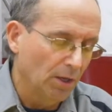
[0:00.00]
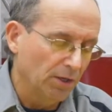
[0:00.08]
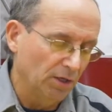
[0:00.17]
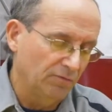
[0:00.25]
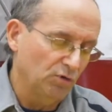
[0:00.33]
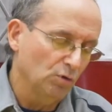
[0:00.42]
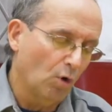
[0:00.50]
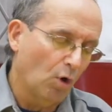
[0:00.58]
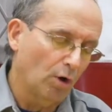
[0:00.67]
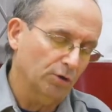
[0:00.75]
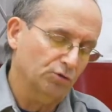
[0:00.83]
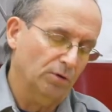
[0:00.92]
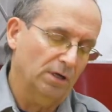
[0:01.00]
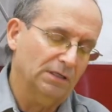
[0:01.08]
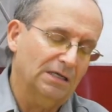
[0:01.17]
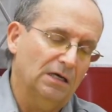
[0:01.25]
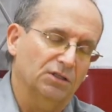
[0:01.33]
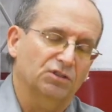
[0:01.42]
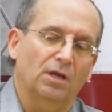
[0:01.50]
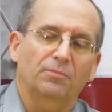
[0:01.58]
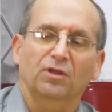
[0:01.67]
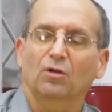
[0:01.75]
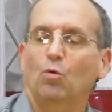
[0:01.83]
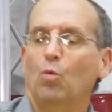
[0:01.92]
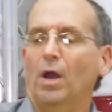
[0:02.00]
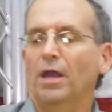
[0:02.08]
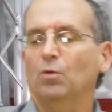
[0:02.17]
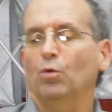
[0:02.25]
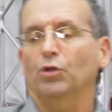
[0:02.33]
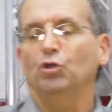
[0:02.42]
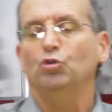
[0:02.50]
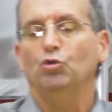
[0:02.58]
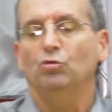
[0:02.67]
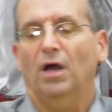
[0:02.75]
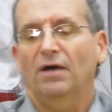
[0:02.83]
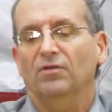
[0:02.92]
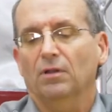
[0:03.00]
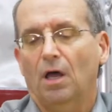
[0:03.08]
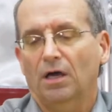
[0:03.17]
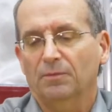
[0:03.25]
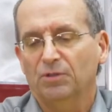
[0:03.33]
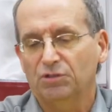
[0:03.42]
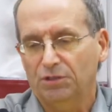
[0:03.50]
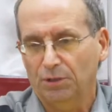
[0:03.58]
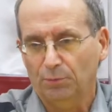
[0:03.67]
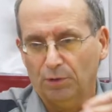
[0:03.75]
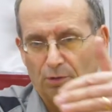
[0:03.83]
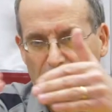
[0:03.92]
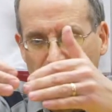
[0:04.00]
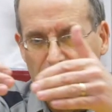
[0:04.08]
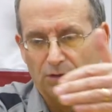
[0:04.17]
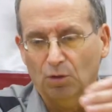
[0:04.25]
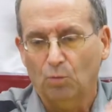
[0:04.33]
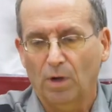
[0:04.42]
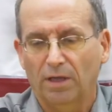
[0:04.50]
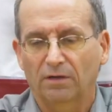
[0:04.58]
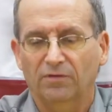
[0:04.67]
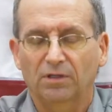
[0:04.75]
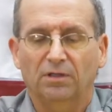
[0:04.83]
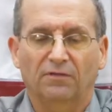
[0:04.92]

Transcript: If you are trying to cut something away where you do have a lot of material in the way of it,